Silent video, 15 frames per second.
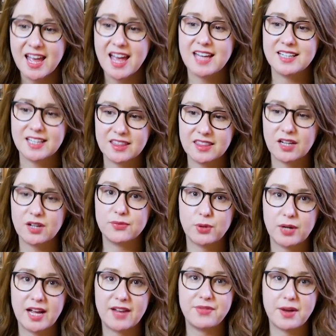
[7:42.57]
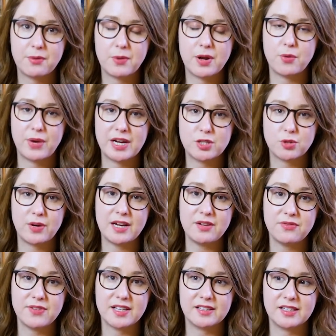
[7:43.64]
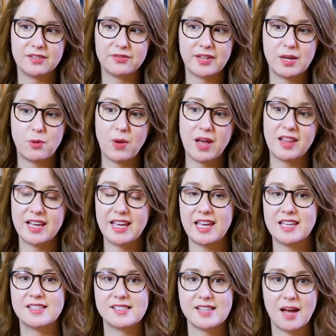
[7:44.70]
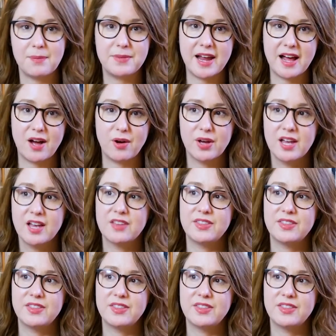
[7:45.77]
and can therefore have that runaway train feeling of like, well, I can't stop now.